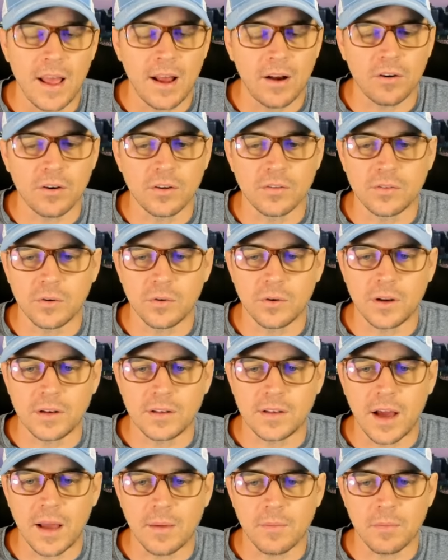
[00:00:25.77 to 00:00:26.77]
Arizona
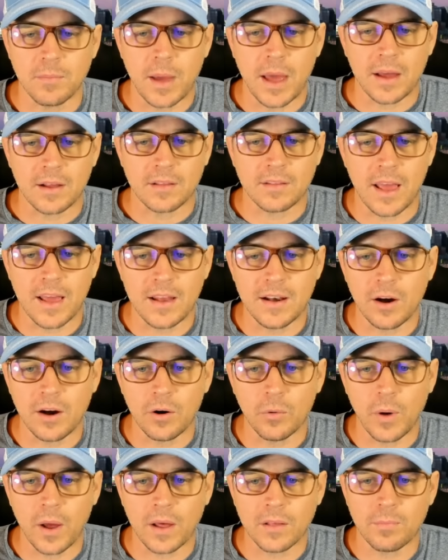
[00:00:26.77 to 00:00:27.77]
Diamondbacks,
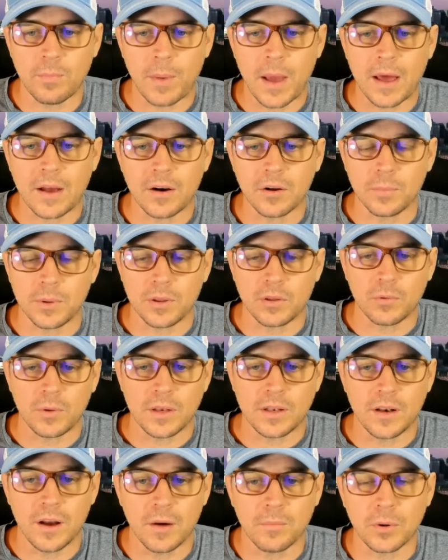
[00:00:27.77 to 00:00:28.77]
NL West battle
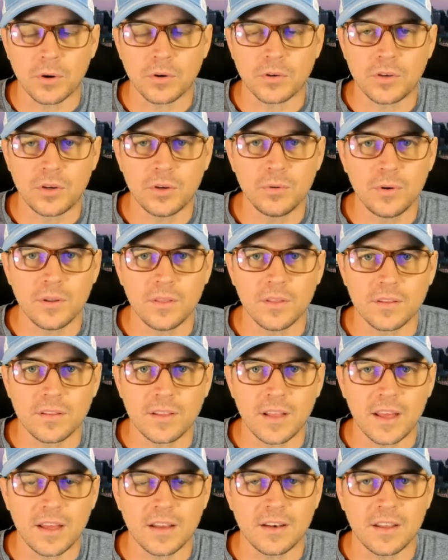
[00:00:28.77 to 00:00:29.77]
between number two in the
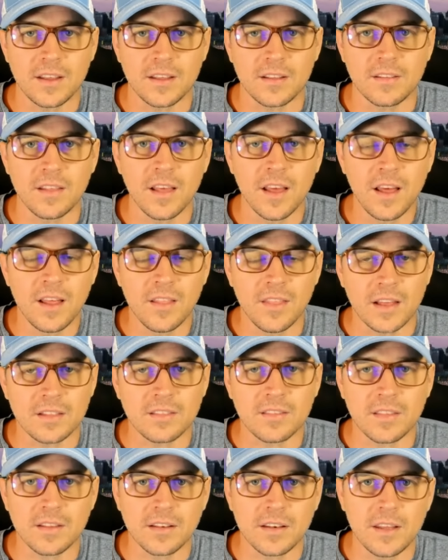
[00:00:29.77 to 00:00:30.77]
standings
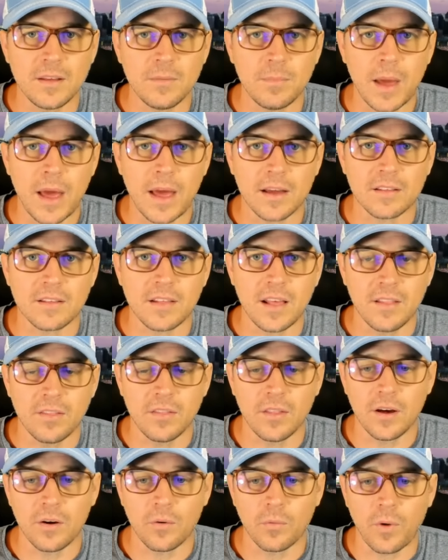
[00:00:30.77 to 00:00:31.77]
that's the D backs
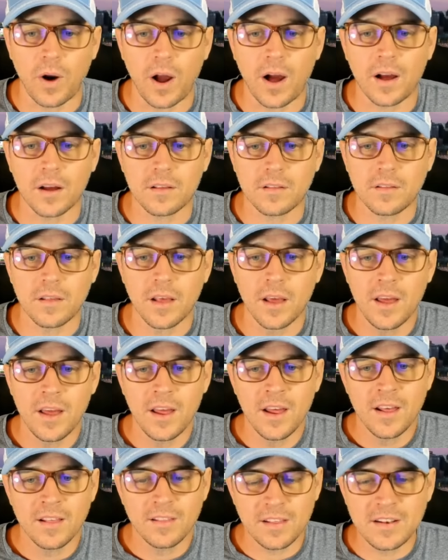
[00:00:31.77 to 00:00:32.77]
and the Rocks
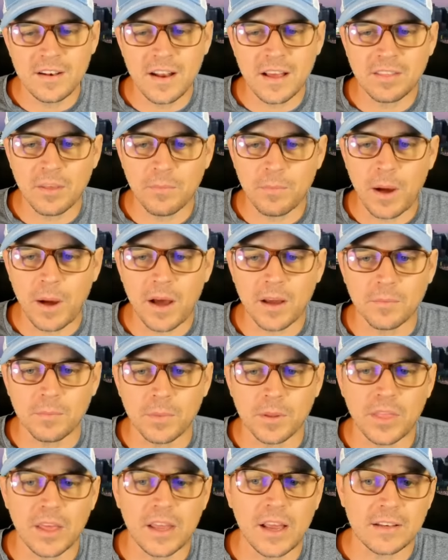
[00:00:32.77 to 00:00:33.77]
sitting at the bottom,
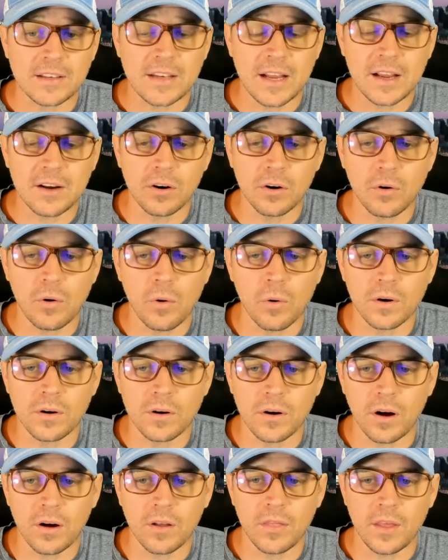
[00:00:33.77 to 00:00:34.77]
but they got Tanner
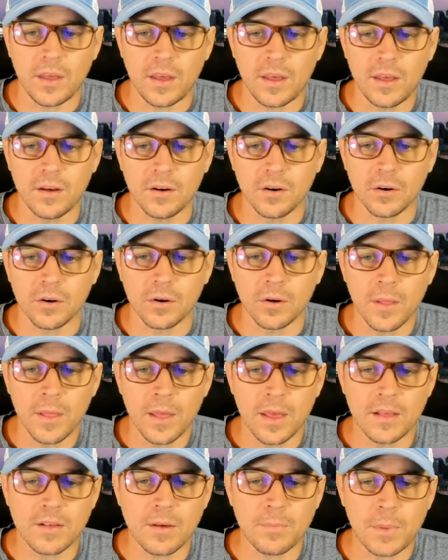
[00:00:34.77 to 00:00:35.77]
Gordon on the hill.
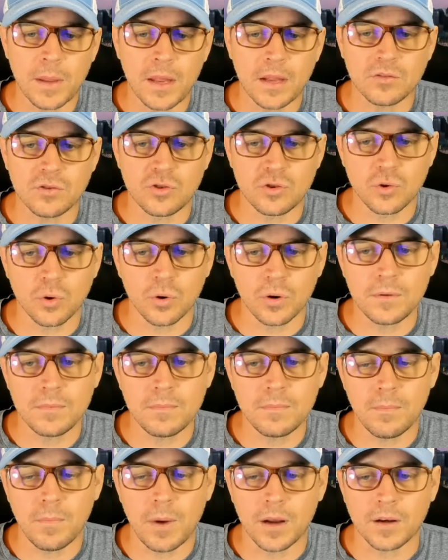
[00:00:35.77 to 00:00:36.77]
He's up against
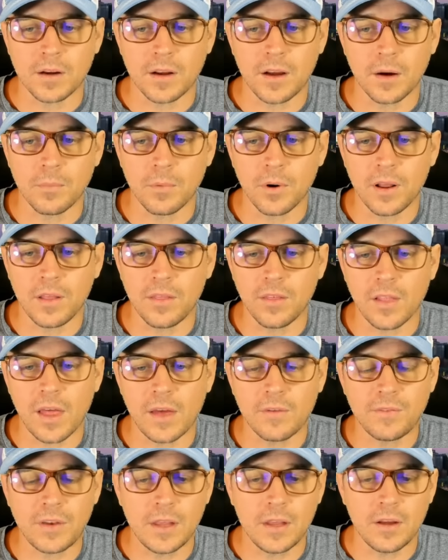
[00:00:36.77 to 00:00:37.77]
Jordan Montgomery, the
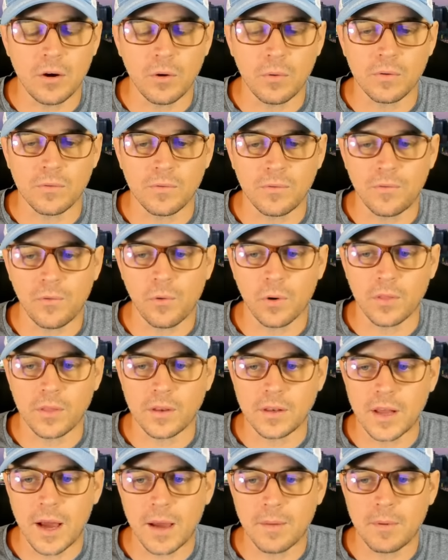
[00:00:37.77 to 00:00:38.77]
lefty going for
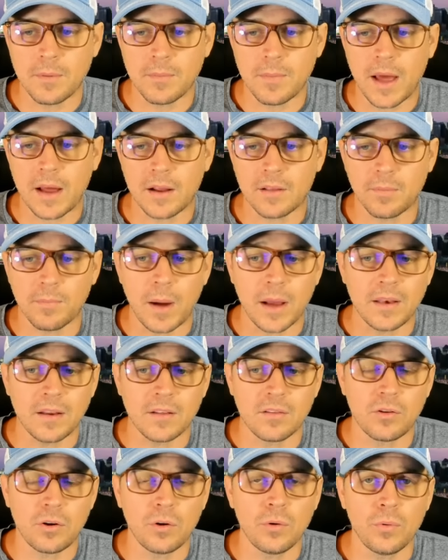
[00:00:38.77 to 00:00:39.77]
the Diamondbacks,
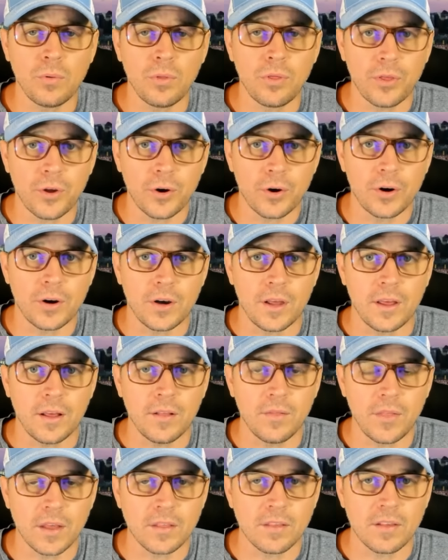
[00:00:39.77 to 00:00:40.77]
minus
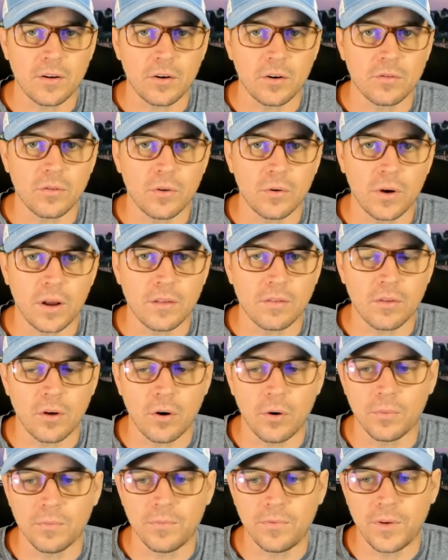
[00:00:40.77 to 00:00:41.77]
230. That's Arizona as the
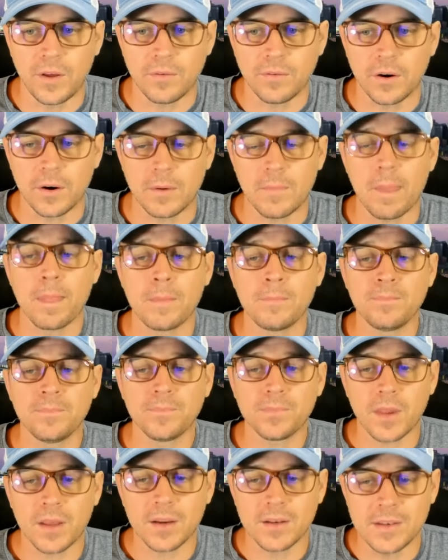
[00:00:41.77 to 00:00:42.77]
home favorite,
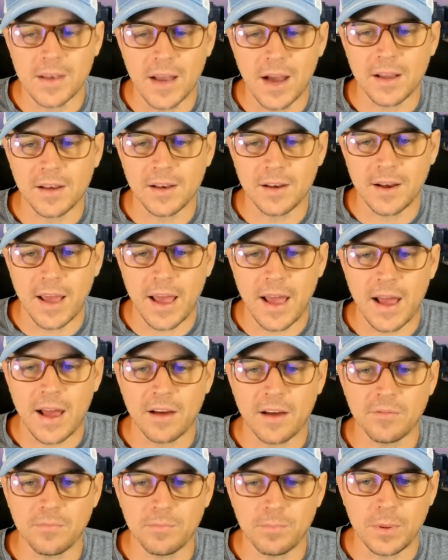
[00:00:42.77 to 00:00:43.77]
nine and a
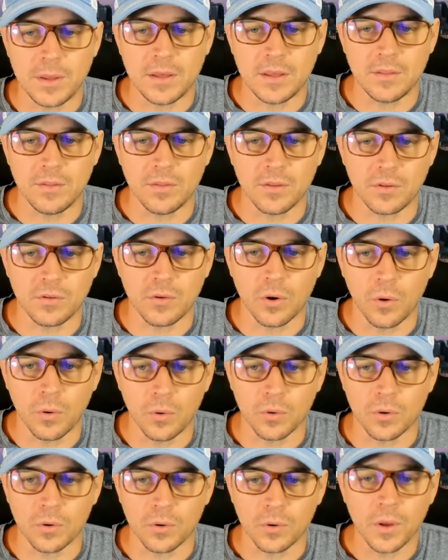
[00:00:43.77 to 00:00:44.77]
half being the
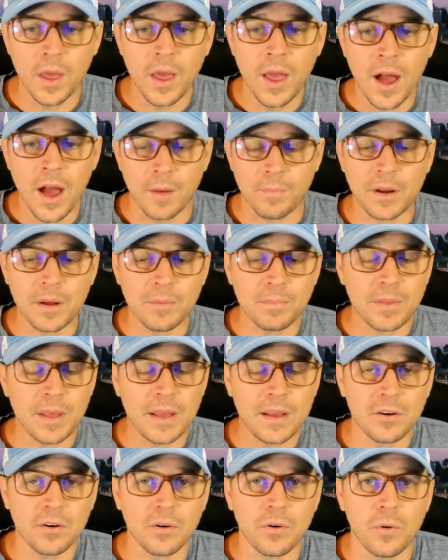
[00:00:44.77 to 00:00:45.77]
total. I bring up
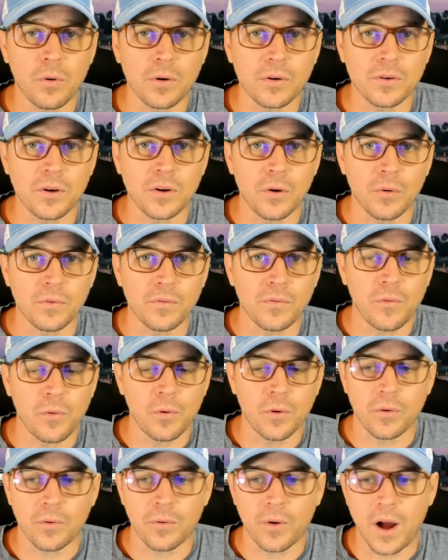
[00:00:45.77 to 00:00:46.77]
Tanner Gordon going
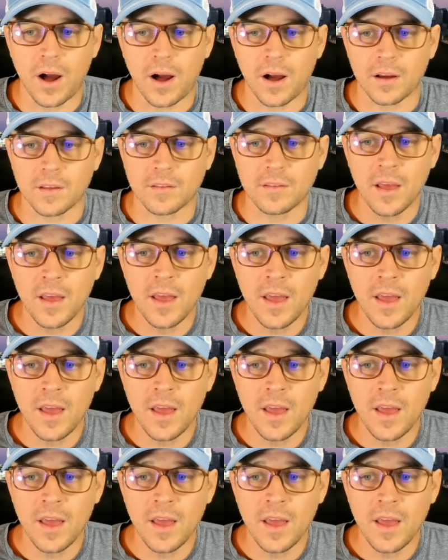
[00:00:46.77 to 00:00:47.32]
for the Rocks.